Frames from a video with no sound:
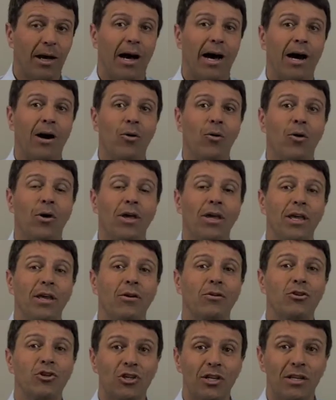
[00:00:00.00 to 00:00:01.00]
how
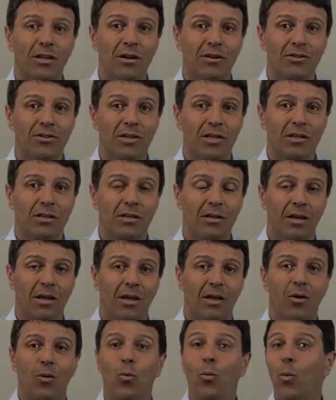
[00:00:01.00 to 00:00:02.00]
he or she does it,
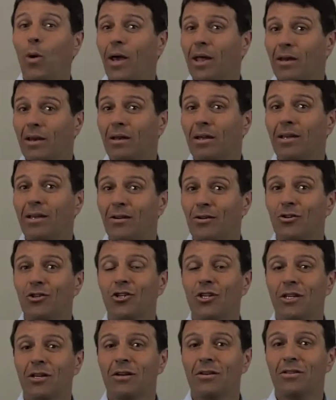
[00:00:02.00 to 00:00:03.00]
when he or
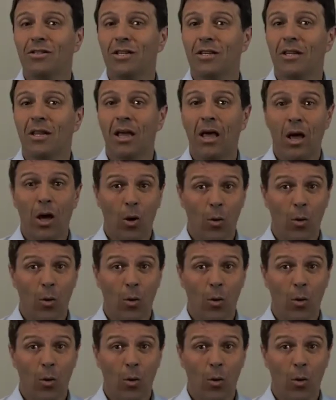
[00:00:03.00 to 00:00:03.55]
she does it,